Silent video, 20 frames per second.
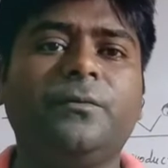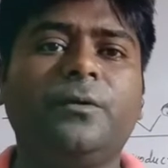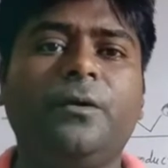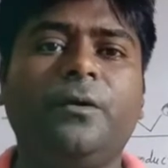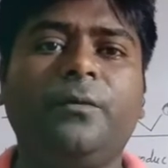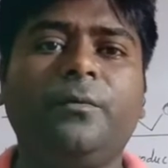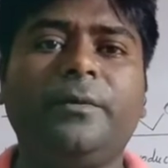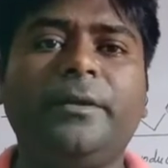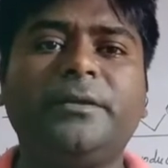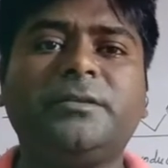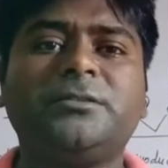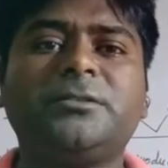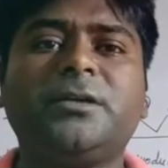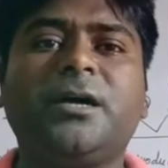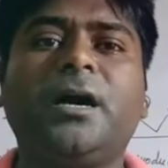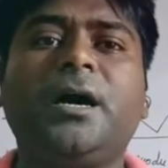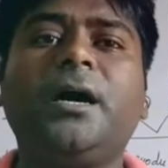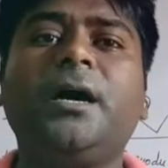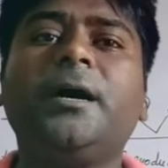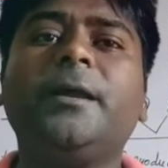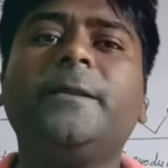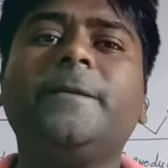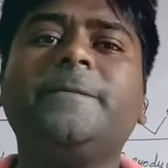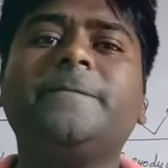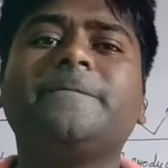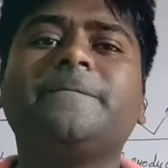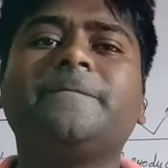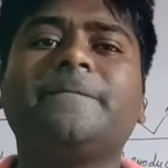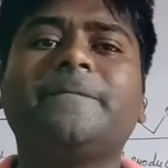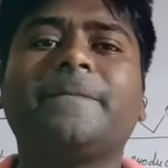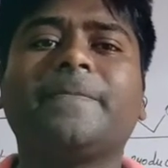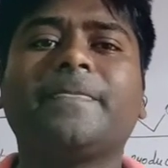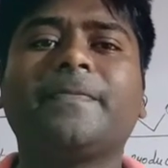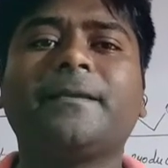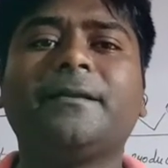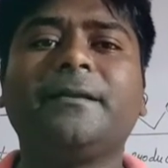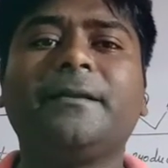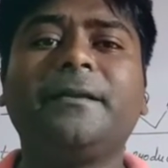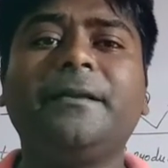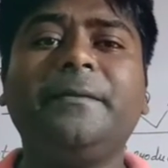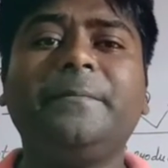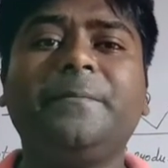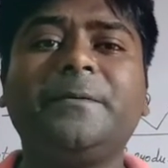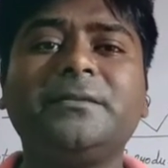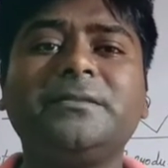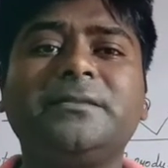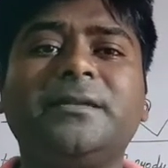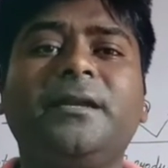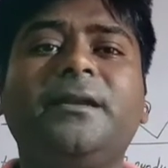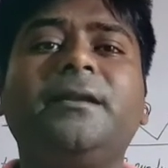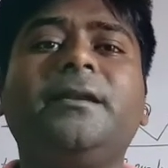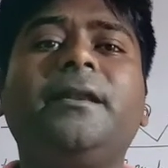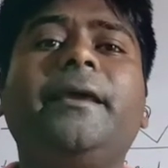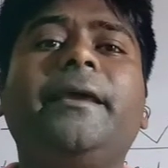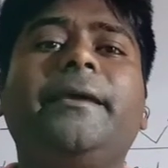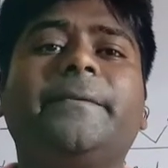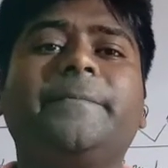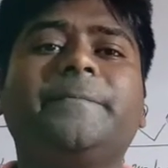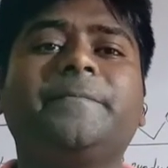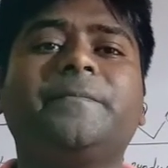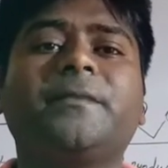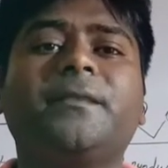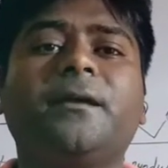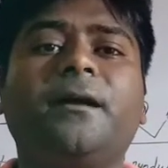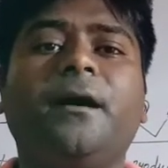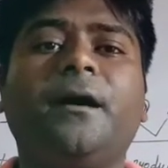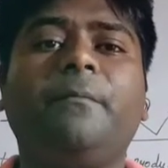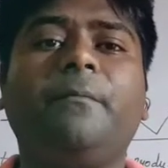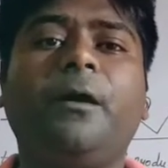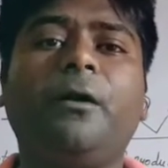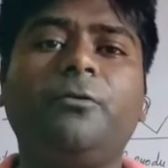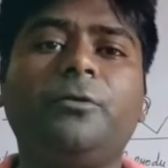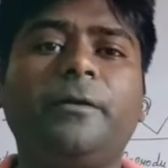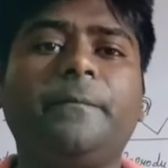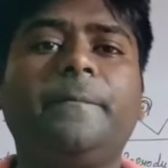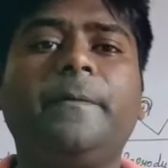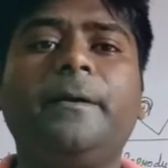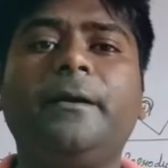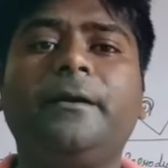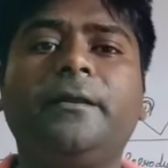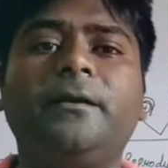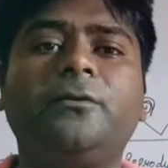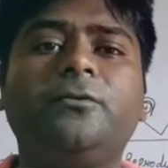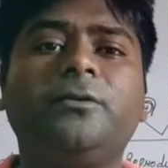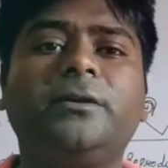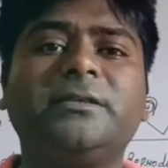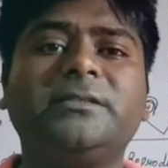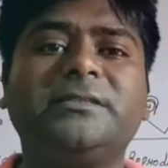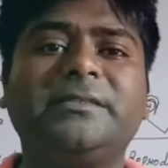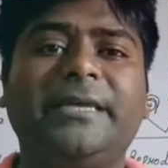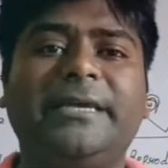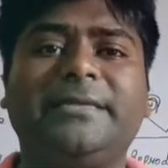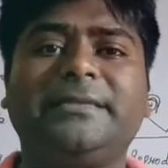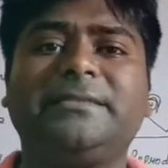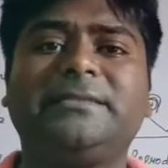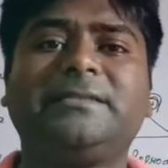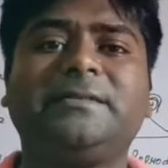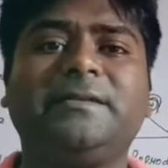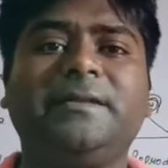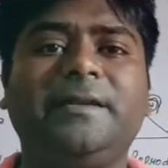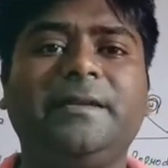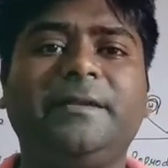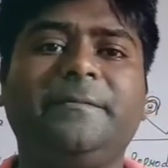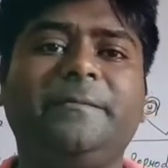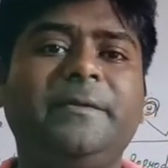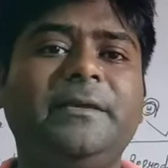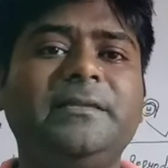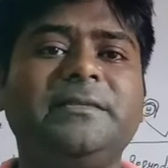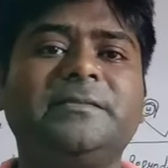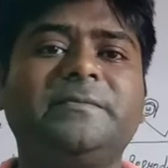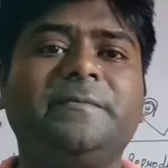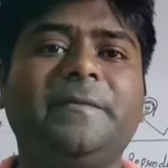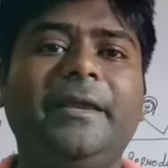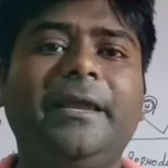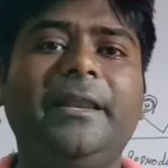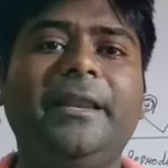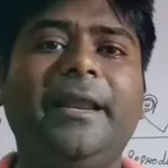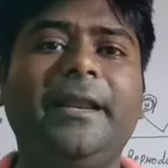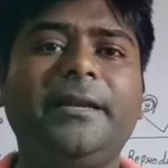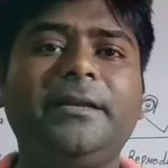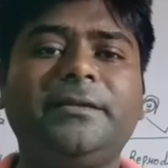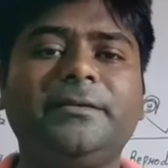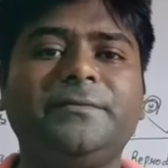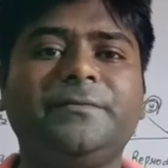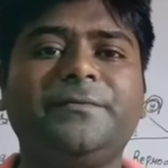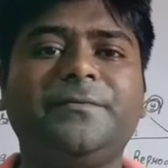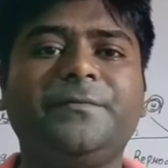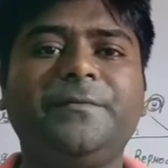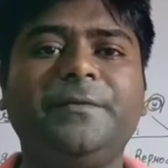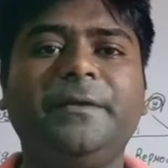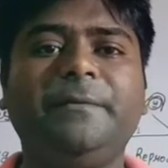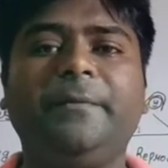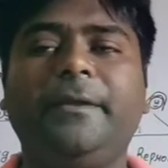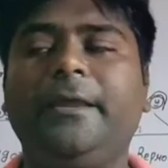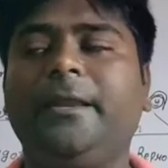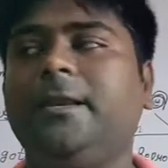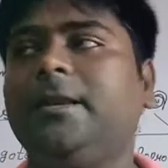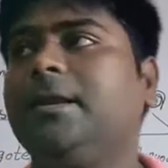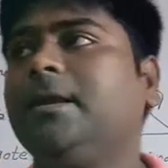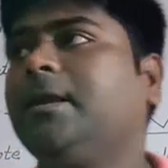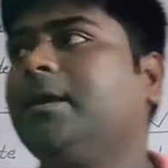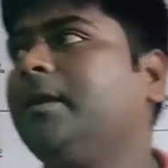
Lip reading: which are representing about a particular sex, it means male and female,